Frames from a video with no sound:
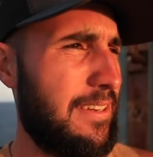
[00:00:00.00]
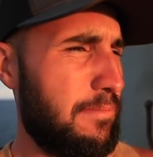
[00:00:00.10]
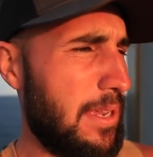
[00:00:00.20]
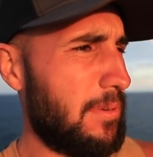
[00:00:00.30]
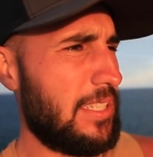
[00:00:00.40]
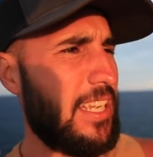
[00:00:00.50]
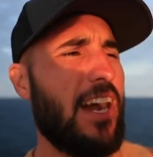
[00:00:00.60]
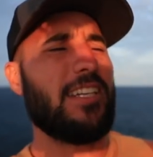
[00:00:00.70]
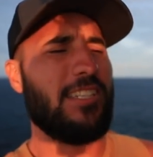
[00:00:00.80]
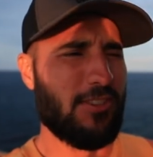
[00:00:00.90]
be able to
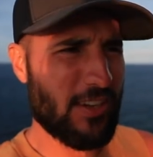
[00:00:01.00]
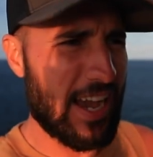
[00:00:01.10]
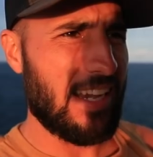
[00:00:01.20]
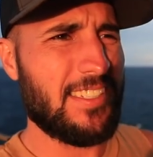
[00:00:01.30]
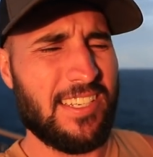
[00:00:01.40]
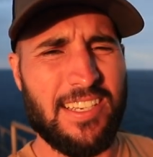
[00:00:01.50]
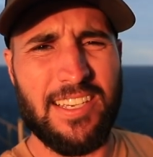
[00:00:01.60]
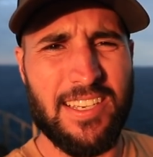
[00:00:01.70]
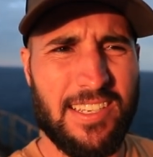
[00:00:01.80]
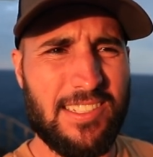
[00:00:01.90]
talk to you guys.
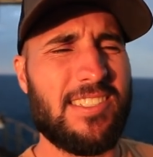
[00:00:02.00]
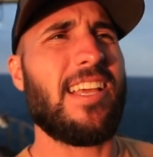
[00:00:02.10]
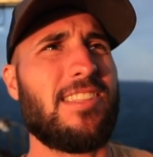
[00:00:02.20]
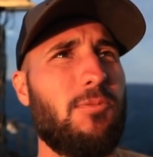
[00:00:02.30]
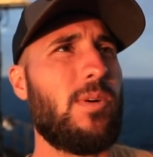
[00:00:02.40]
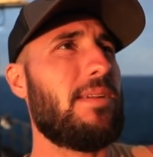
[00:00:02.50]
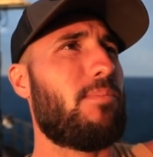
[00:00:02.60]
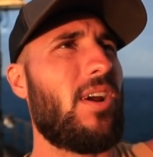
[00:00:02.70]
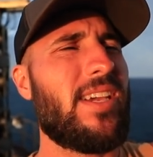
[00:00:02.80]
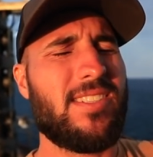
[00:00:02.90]
It's like the wind
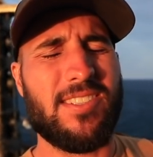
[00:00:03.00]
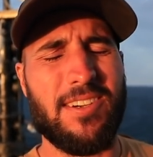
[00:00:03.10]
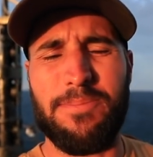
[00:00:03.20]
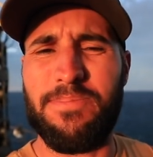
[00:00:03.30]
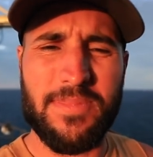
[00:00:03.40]
break, so.